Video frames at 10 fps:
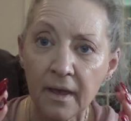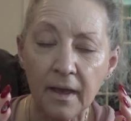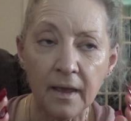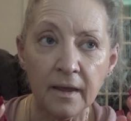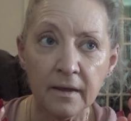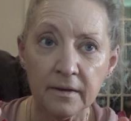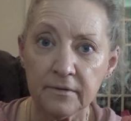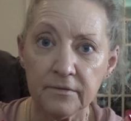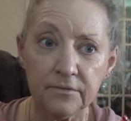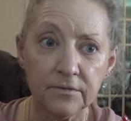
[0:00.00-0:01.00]

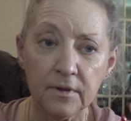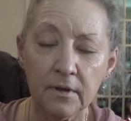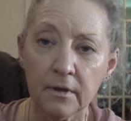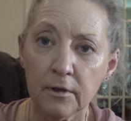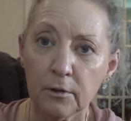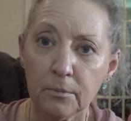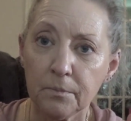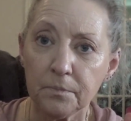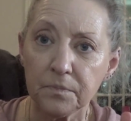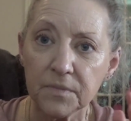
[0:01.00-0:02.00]
And
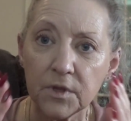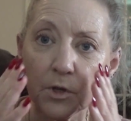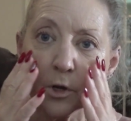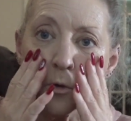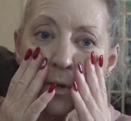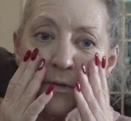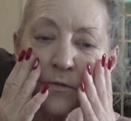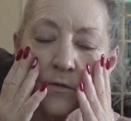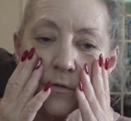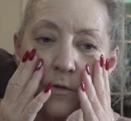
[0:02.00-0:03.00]
you know,
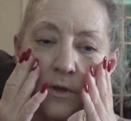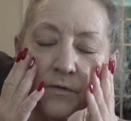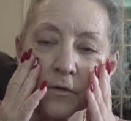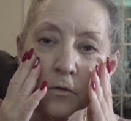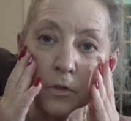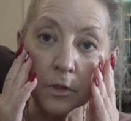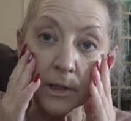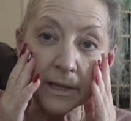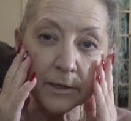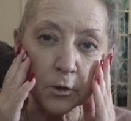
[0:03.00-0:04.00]
it's a
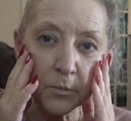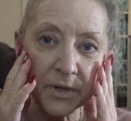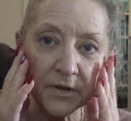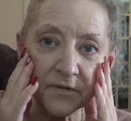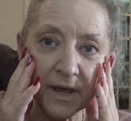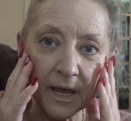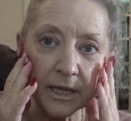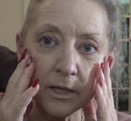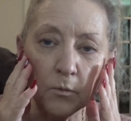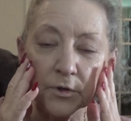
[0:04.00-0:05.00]
little bit
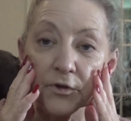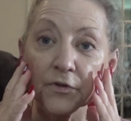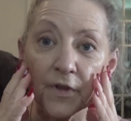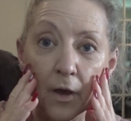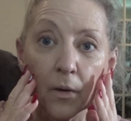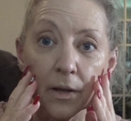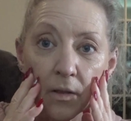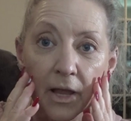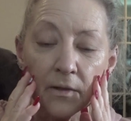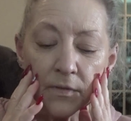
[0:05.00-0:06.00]
tacky, which is how I
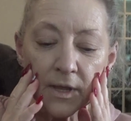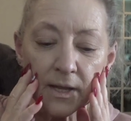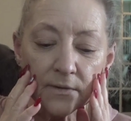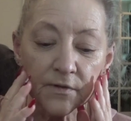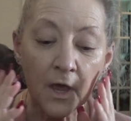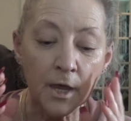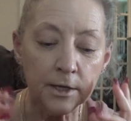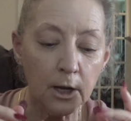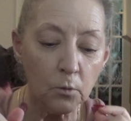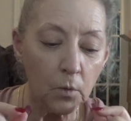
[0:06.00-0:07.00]
like things.
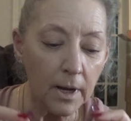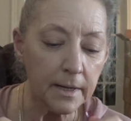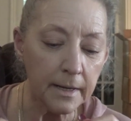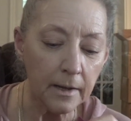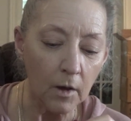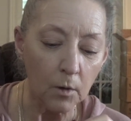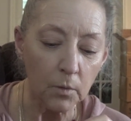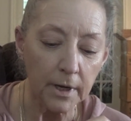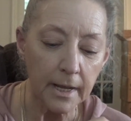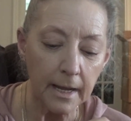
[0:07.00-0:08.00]
Now right now I
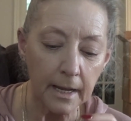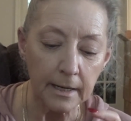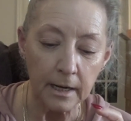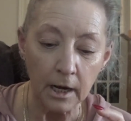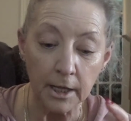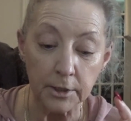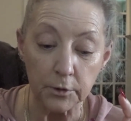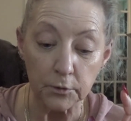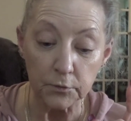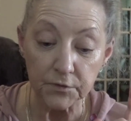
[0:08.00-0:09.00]
went ahead and I
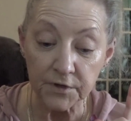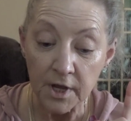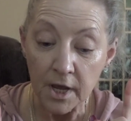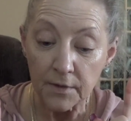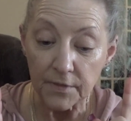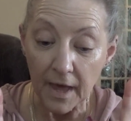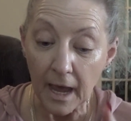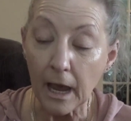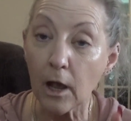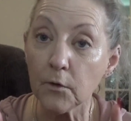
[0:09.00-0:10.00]
used the
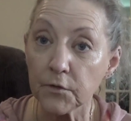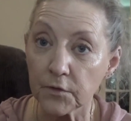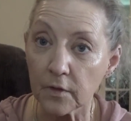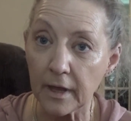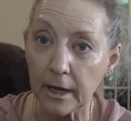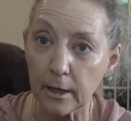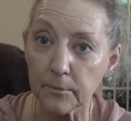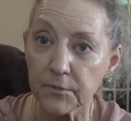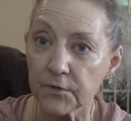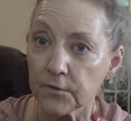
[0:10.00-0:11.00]
Haus
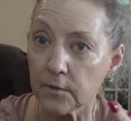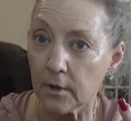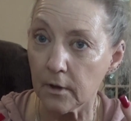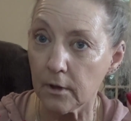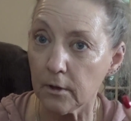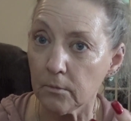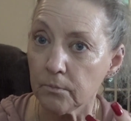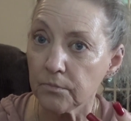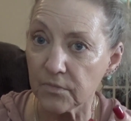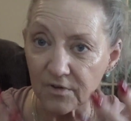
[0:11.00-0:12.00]
Labs
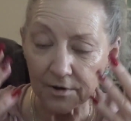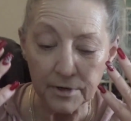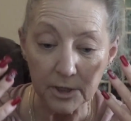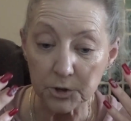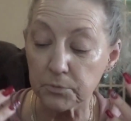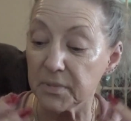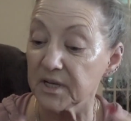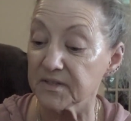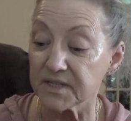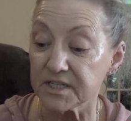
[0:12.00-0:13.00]
foundation
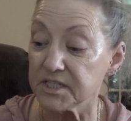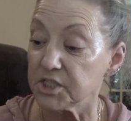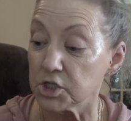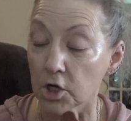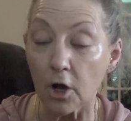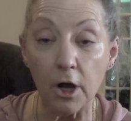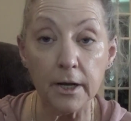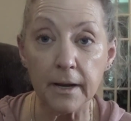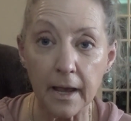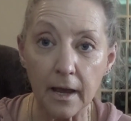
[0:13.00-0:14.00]
because I did
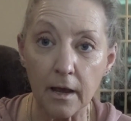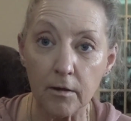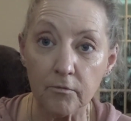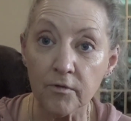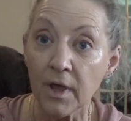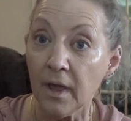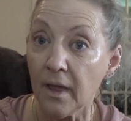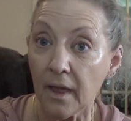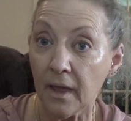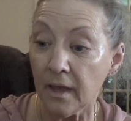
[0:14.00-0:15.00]
not have
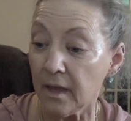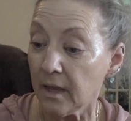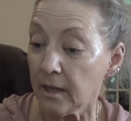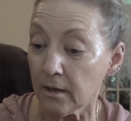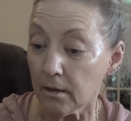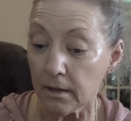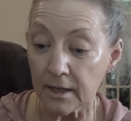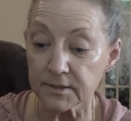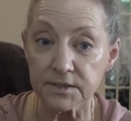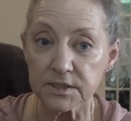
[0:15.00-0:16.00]
a
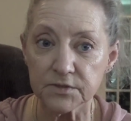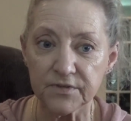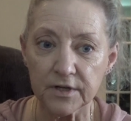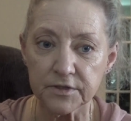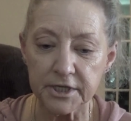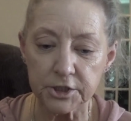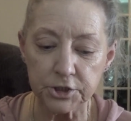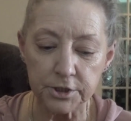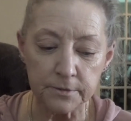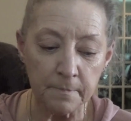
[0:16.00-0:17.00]
Essence
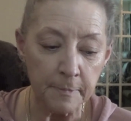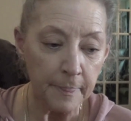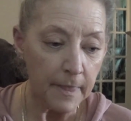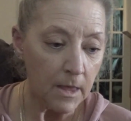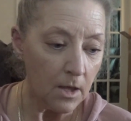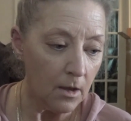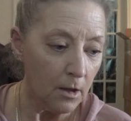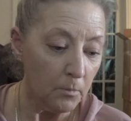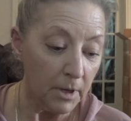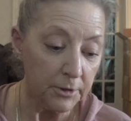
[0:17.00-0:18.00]
foundation.
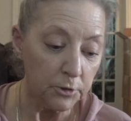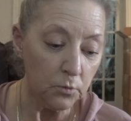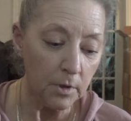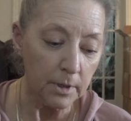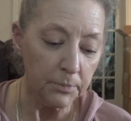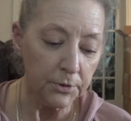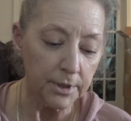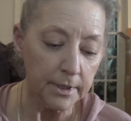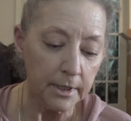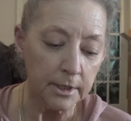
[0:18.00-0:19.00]
I do want to put
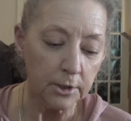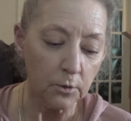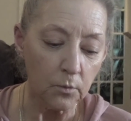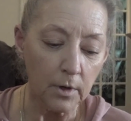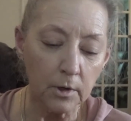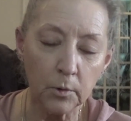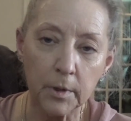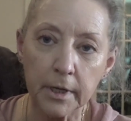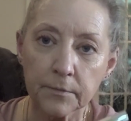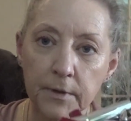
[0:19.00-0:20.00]
it in here right
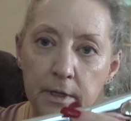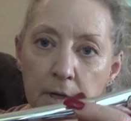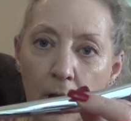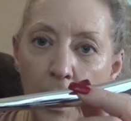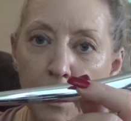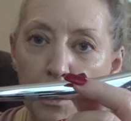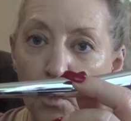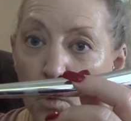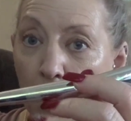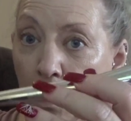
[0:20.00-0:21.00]
quick that I
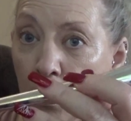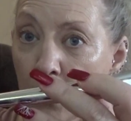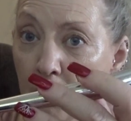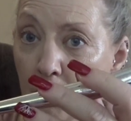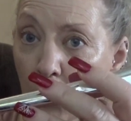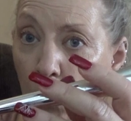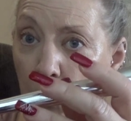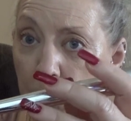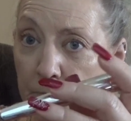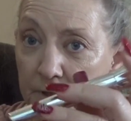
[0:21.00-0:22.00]

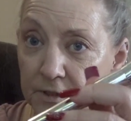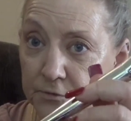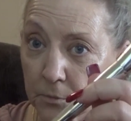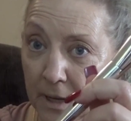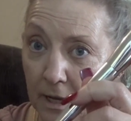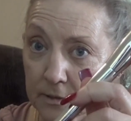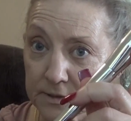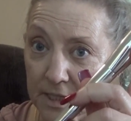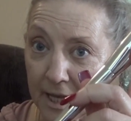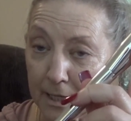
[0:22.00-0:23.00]
ordered this from Haus
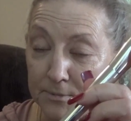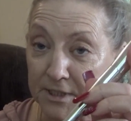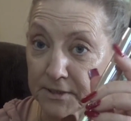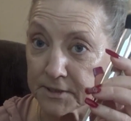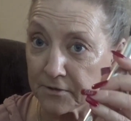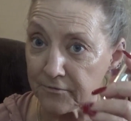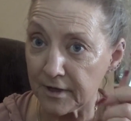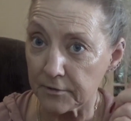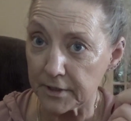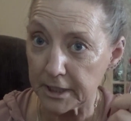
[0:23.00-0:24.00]
Labs. It's the
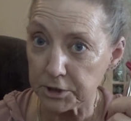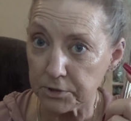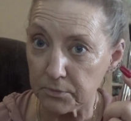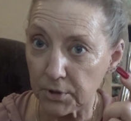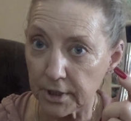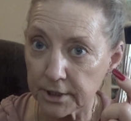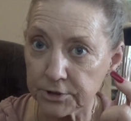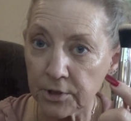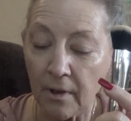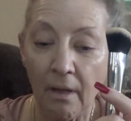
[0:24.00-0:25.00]
foundation
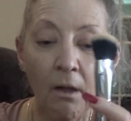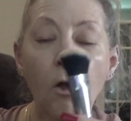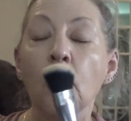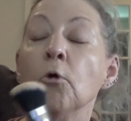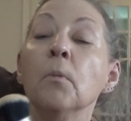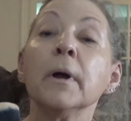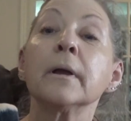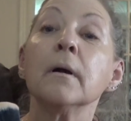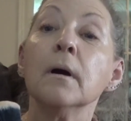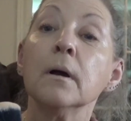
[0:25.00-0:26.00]
brush. Oh my
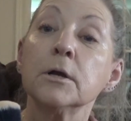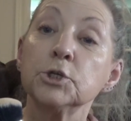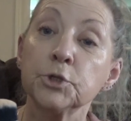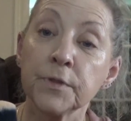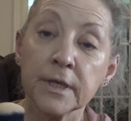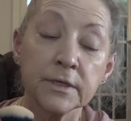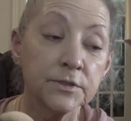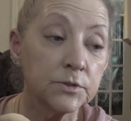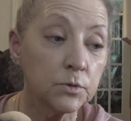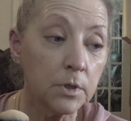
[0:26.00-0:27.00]
gosh,
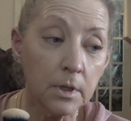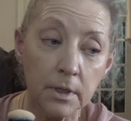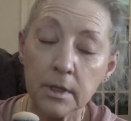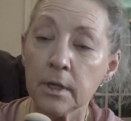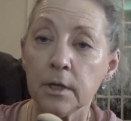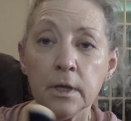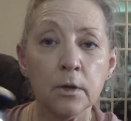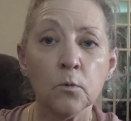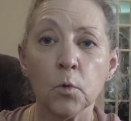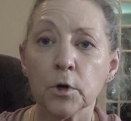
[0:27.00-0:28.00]

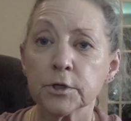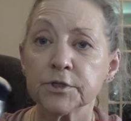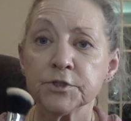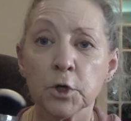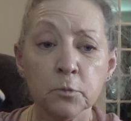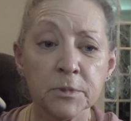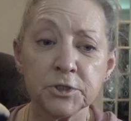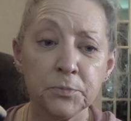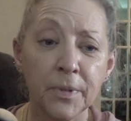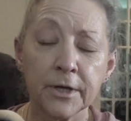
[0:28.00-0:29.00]
it worked so
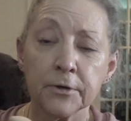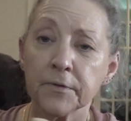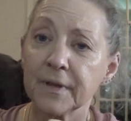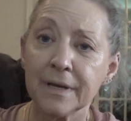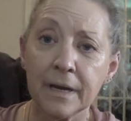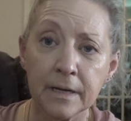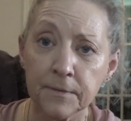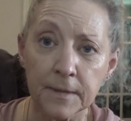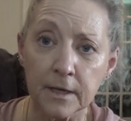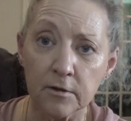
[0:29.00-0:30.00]
much better than
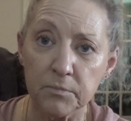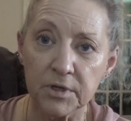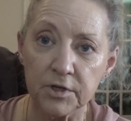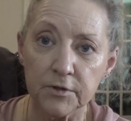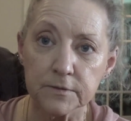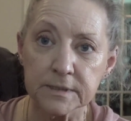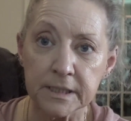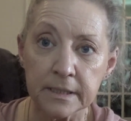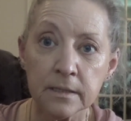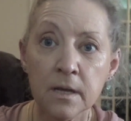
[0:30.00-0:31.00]
anything I've been
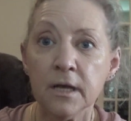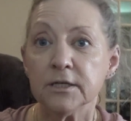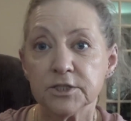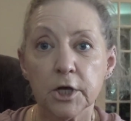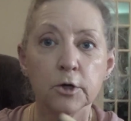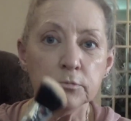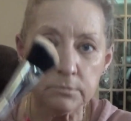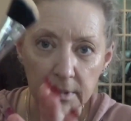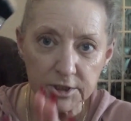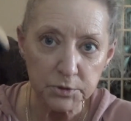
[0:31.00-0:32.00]
using. So,
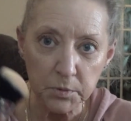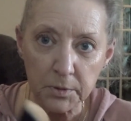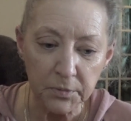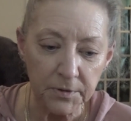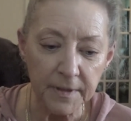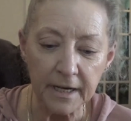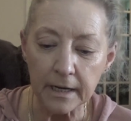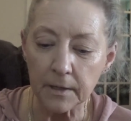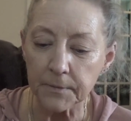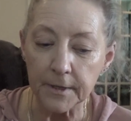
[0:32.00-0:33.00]
I just want to put that
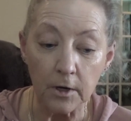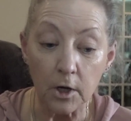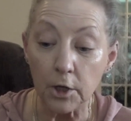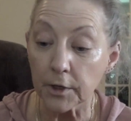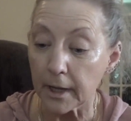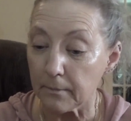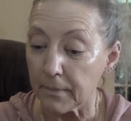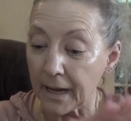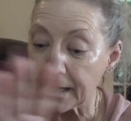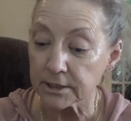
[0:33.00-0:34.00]
out there. Okay,
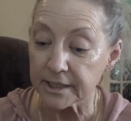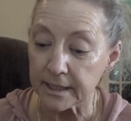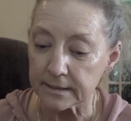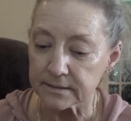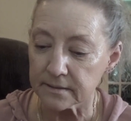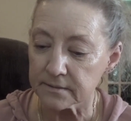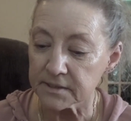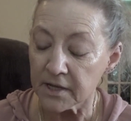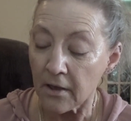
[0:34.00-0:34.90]
back to Essence.